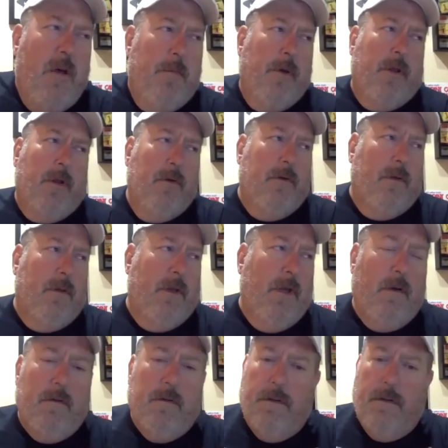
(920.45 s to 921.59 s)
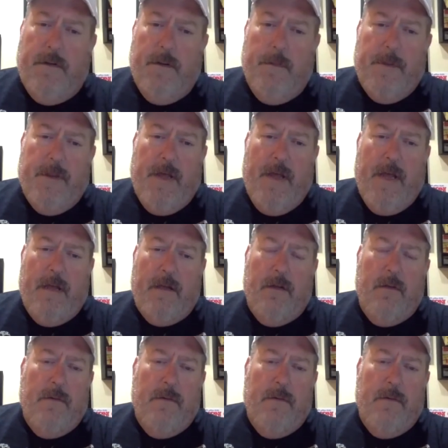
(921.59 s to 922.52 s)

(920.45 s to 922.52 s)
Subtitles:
but Luke, you know, tip of the hat to Luke